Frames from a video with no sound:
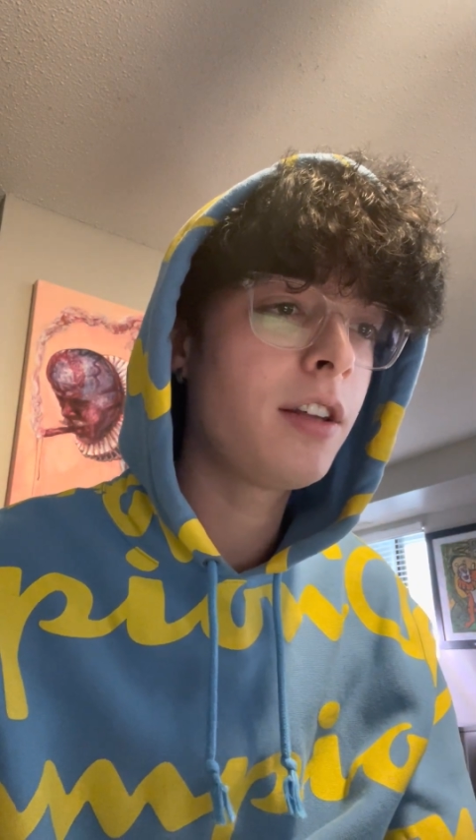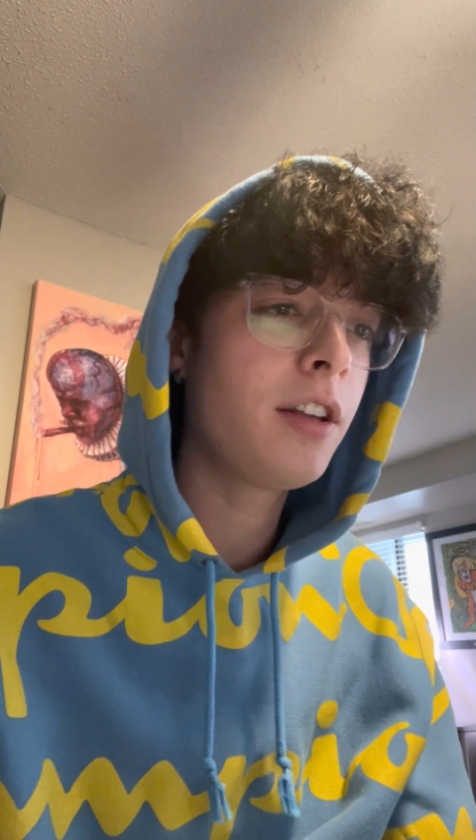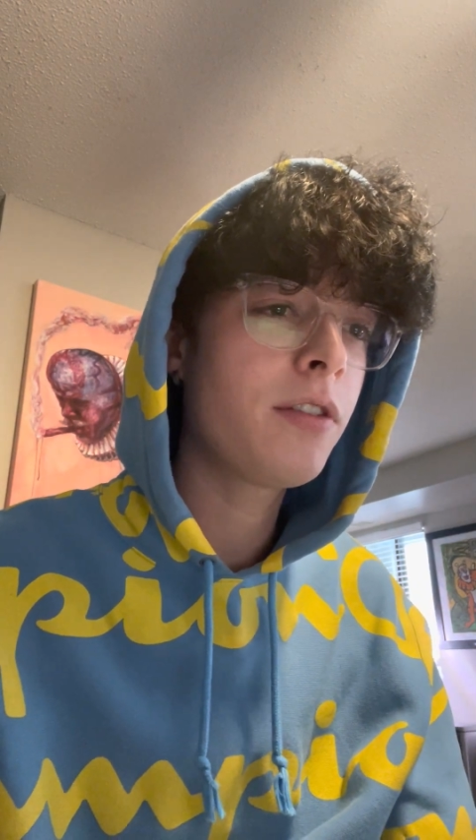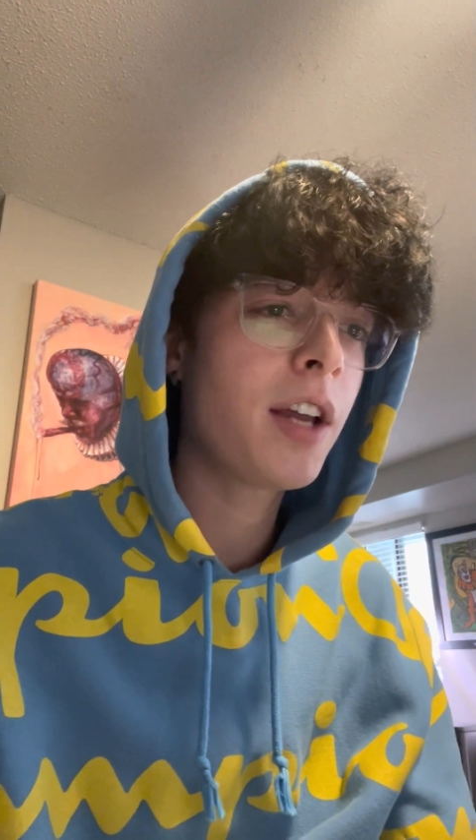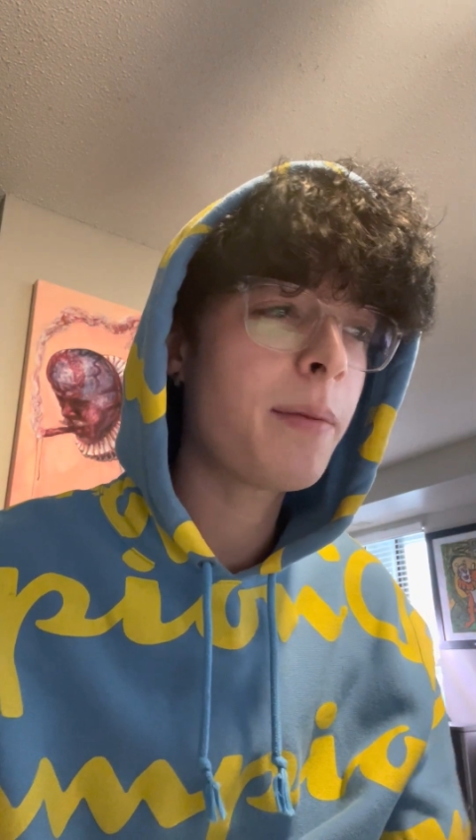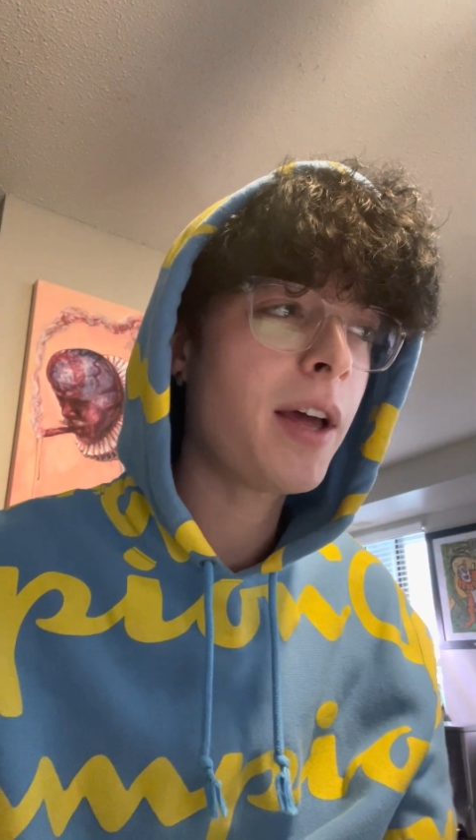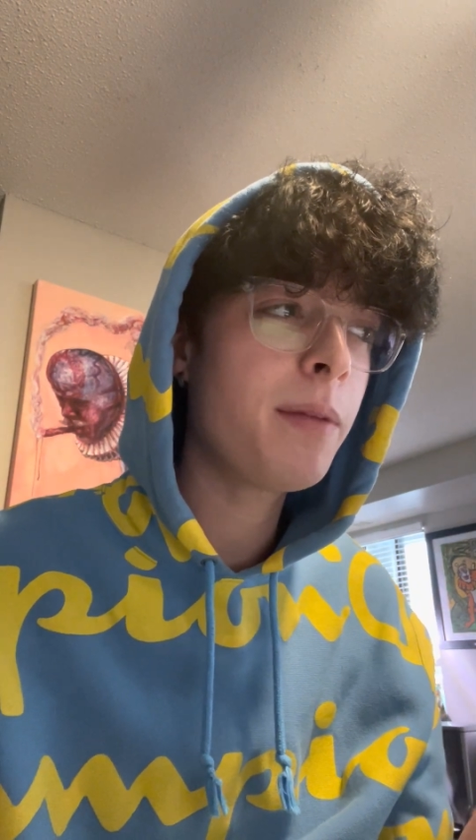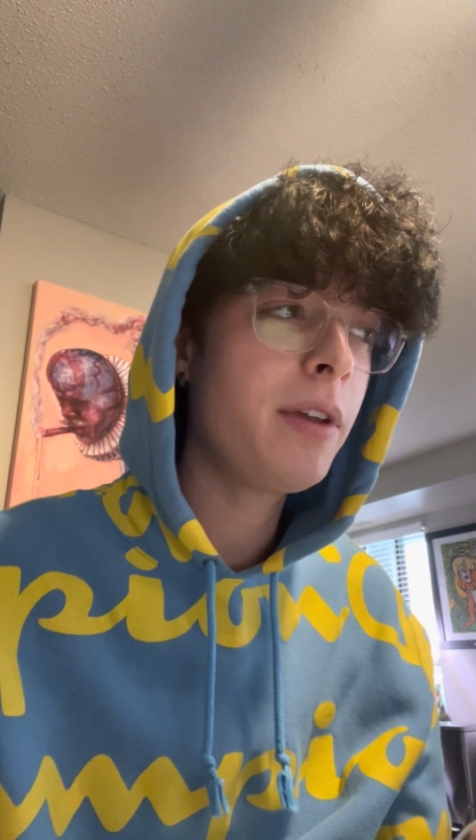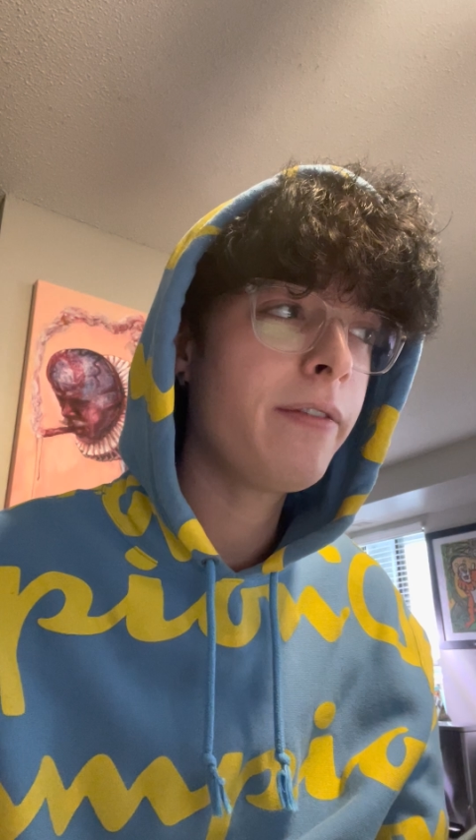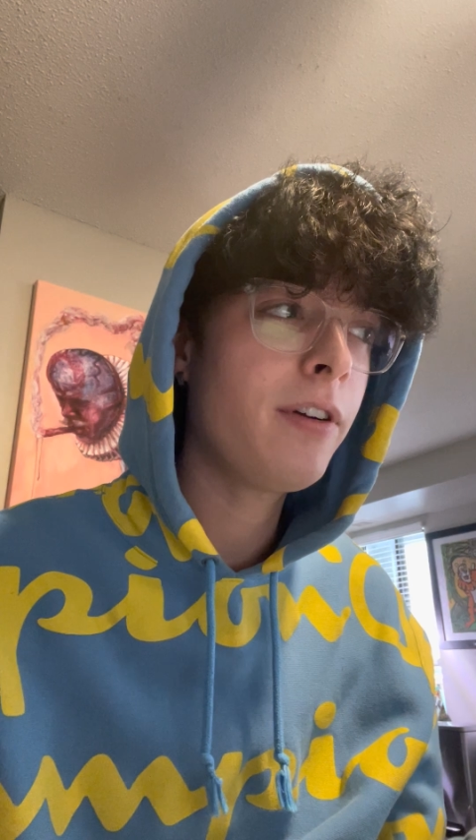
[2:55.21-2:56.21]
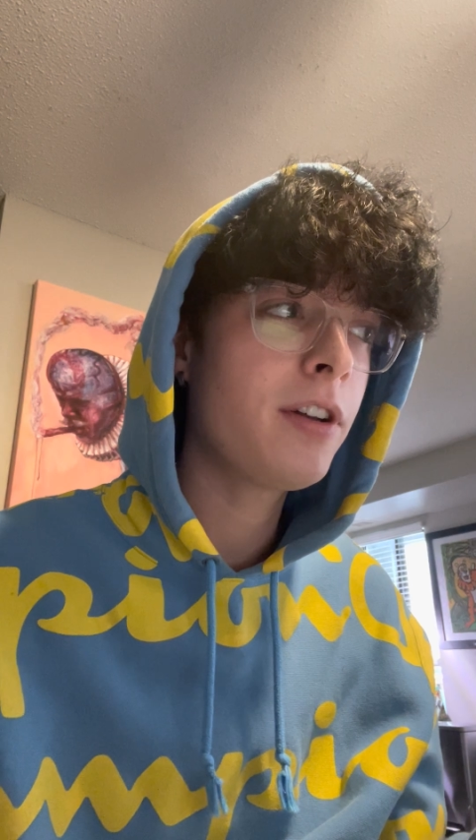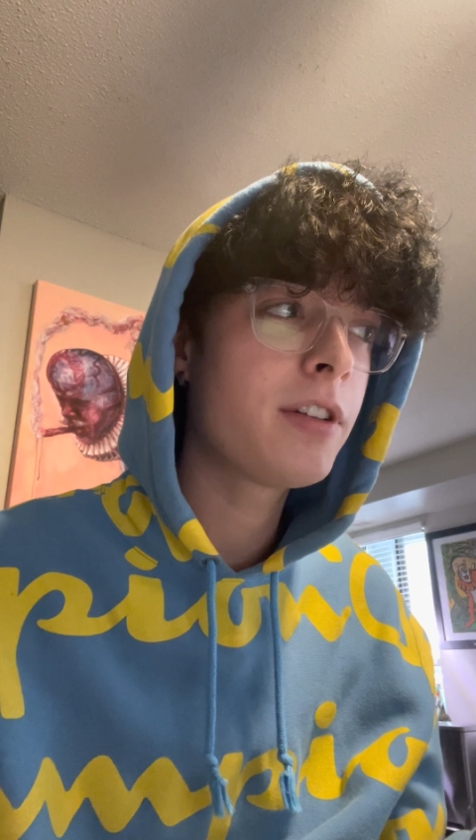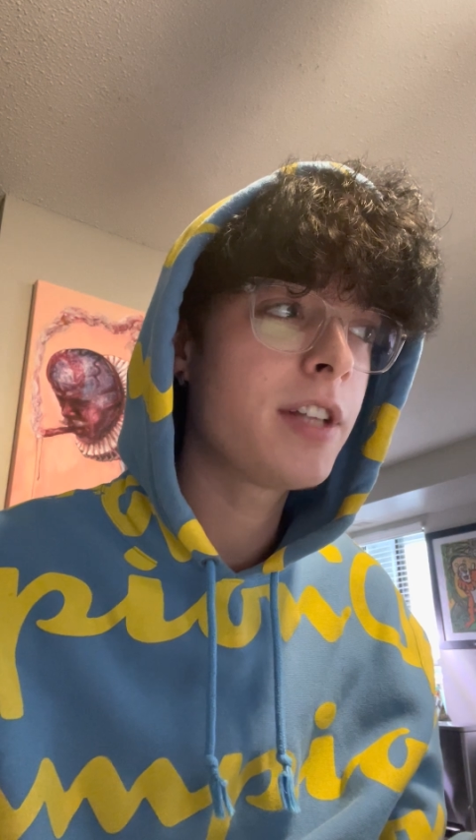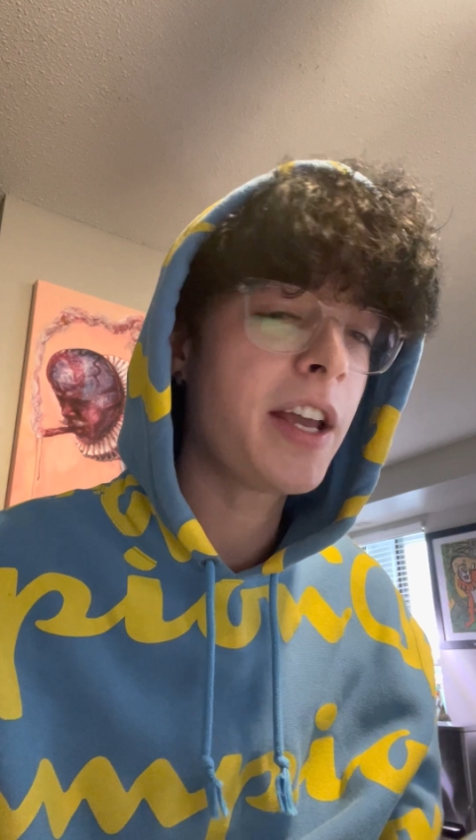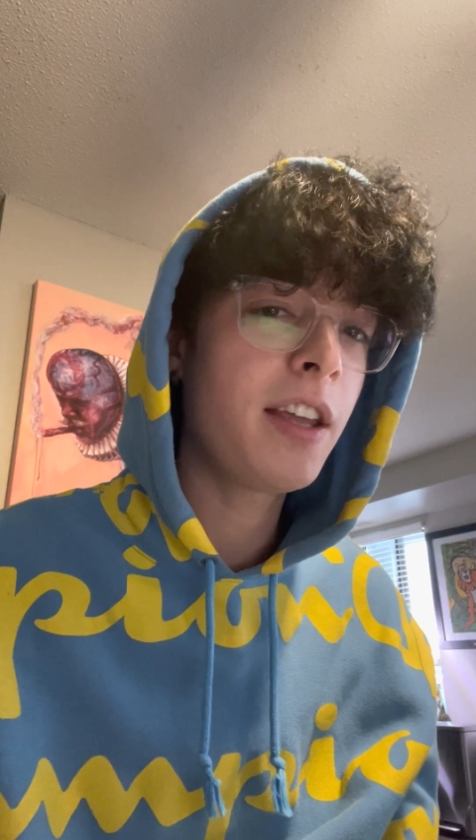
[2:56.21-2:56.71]
they got mad at me for
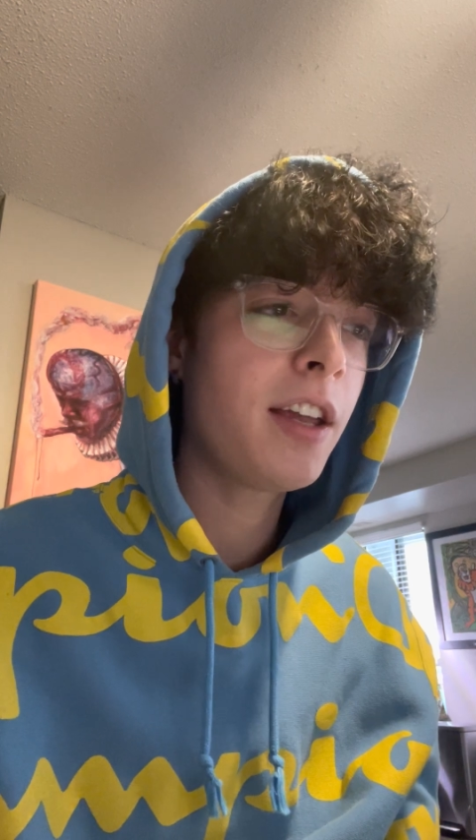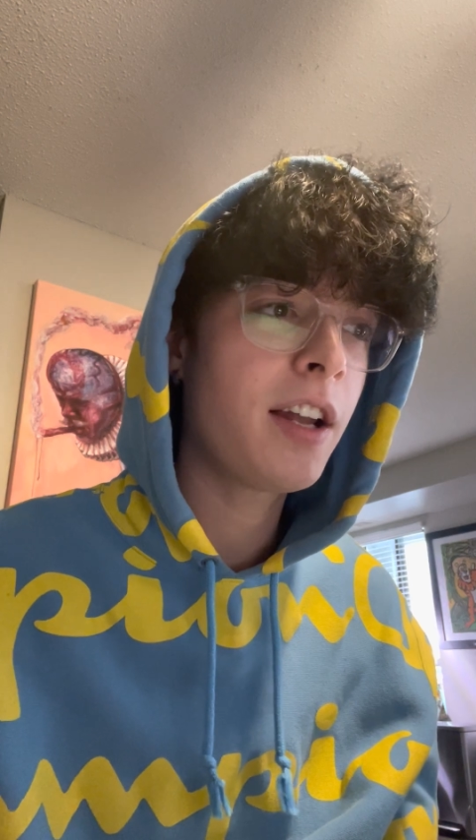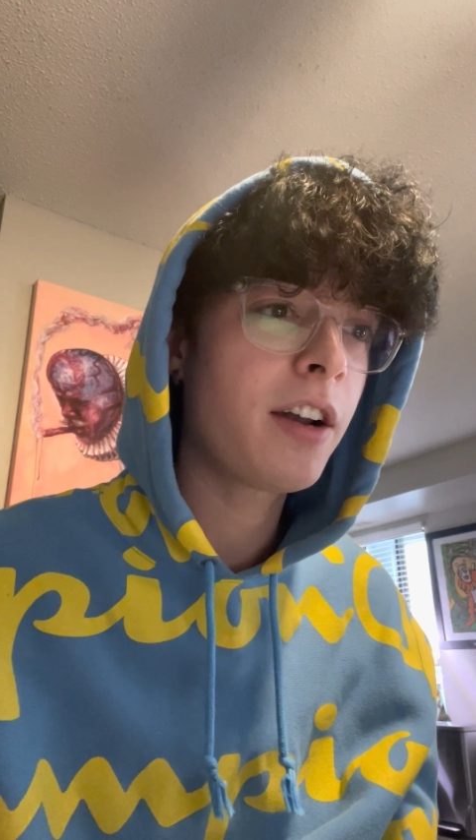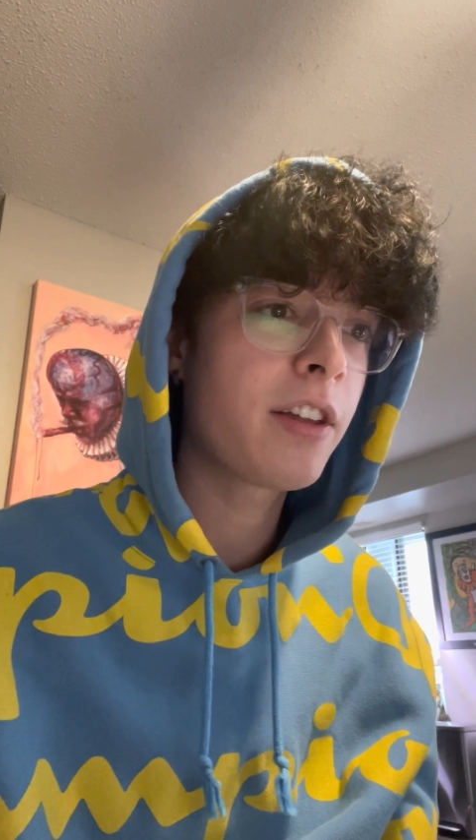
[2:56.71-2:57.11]
taking it out of